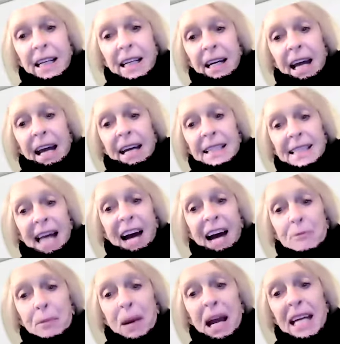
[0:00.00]
yet is
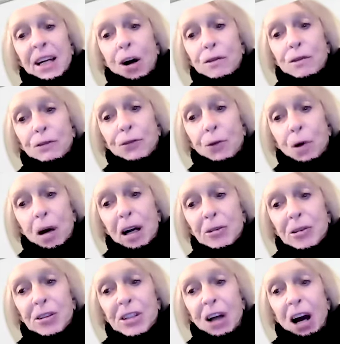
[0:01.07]
I've paid over
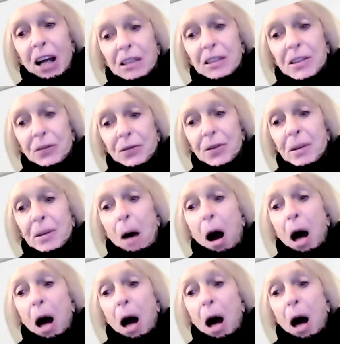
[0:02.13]
$400 for the